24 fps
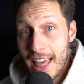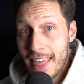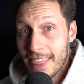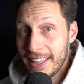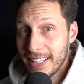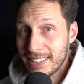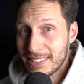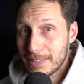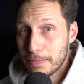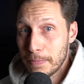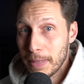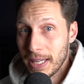
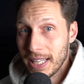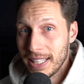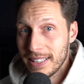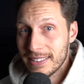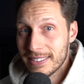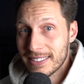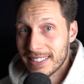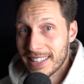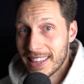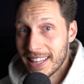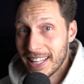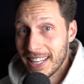This
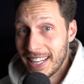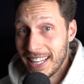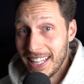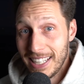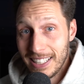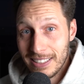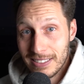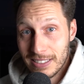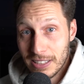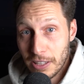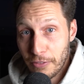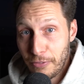means that
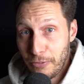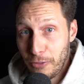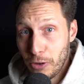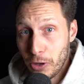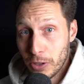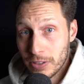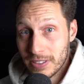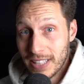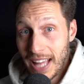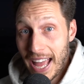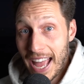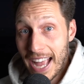it is the
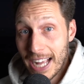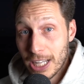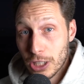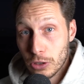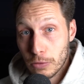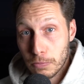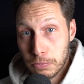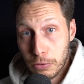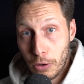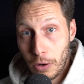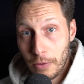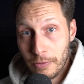first
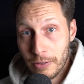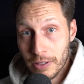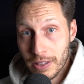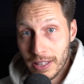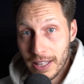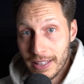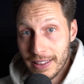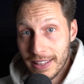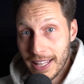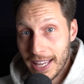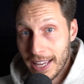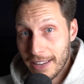actual profit
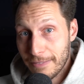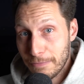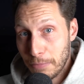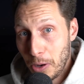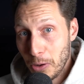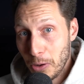that they have